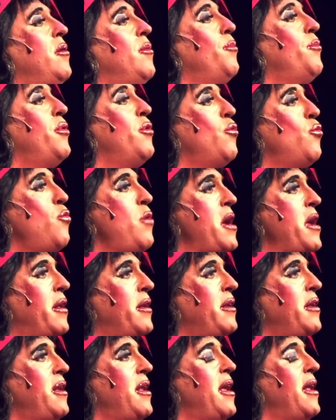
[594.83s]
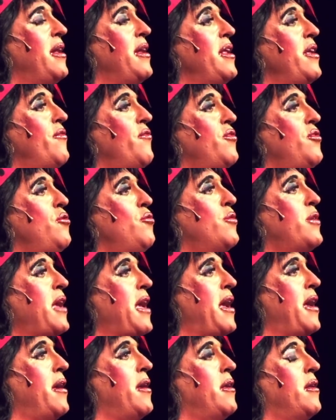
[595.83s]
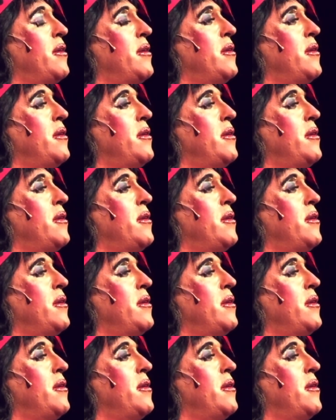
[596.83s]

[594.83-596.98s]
But when and if you can,